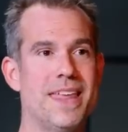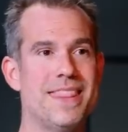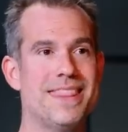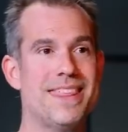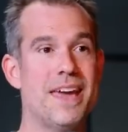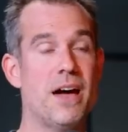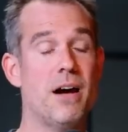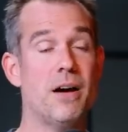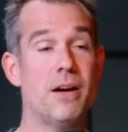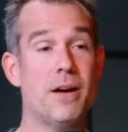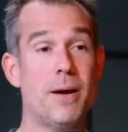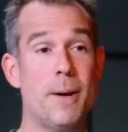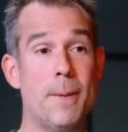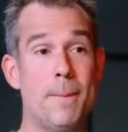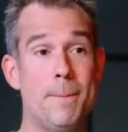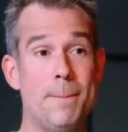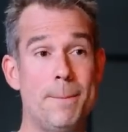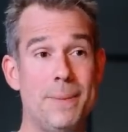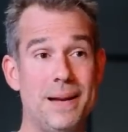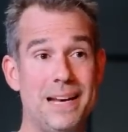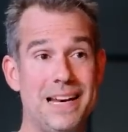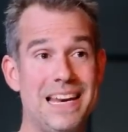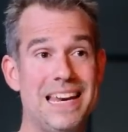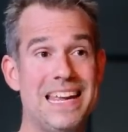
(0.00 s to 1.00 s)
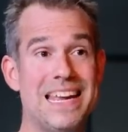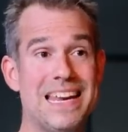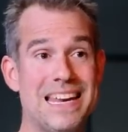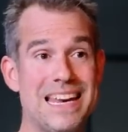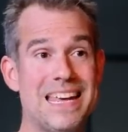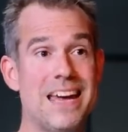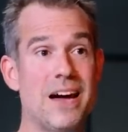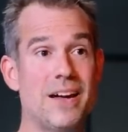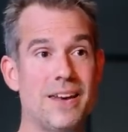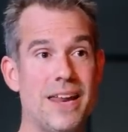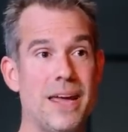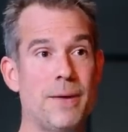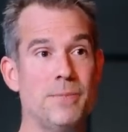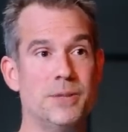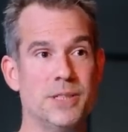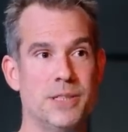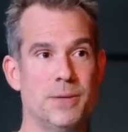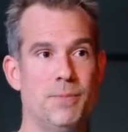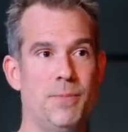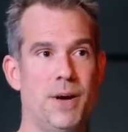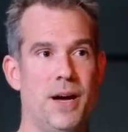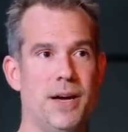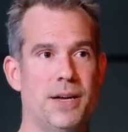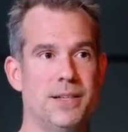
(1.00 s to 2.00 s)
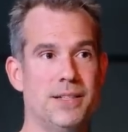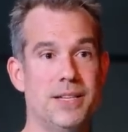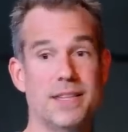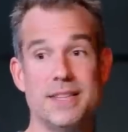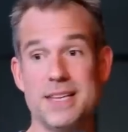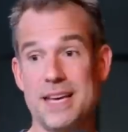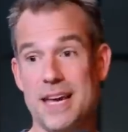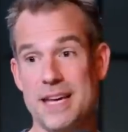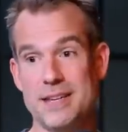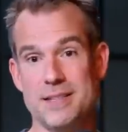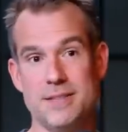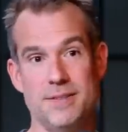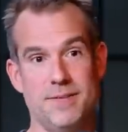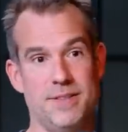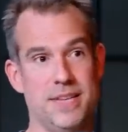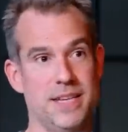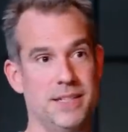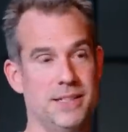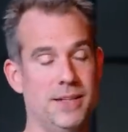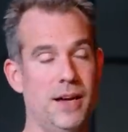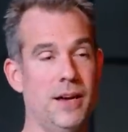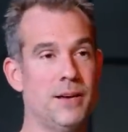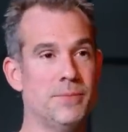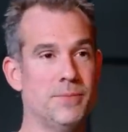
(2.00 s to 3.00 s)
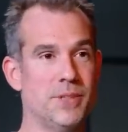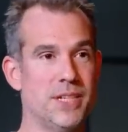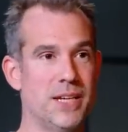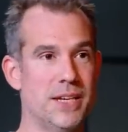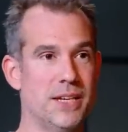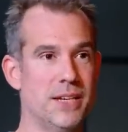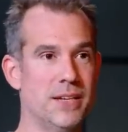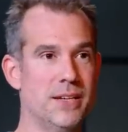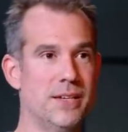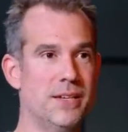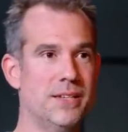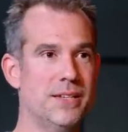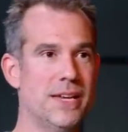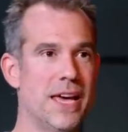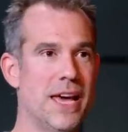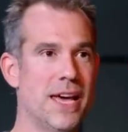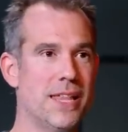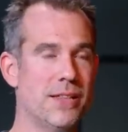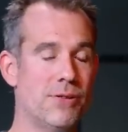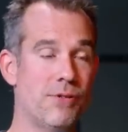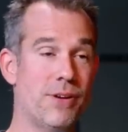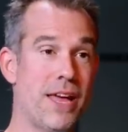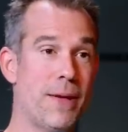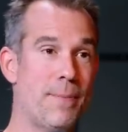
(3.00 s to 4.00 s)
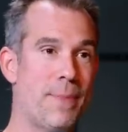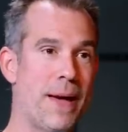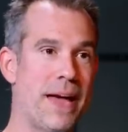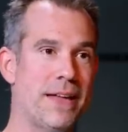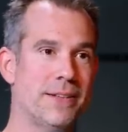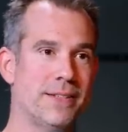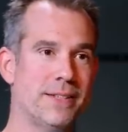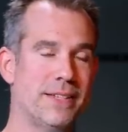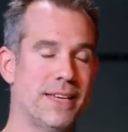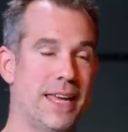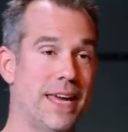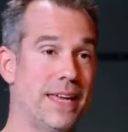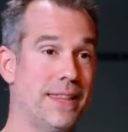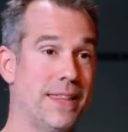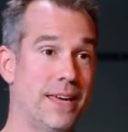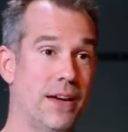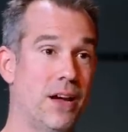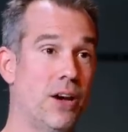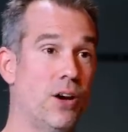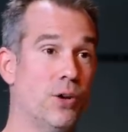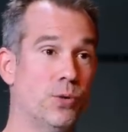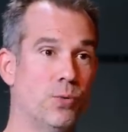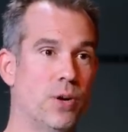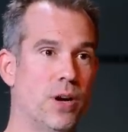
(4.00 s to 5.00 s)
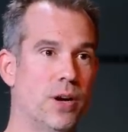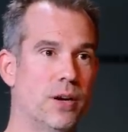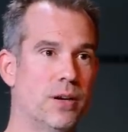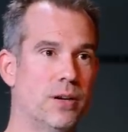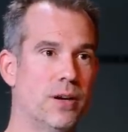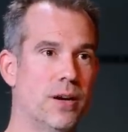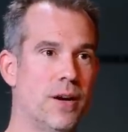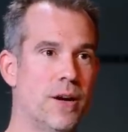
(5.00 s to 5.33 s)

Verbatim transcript: They are completely unable to buy it. In the case of the asylum seekers, they're on £8 a day and they can't work.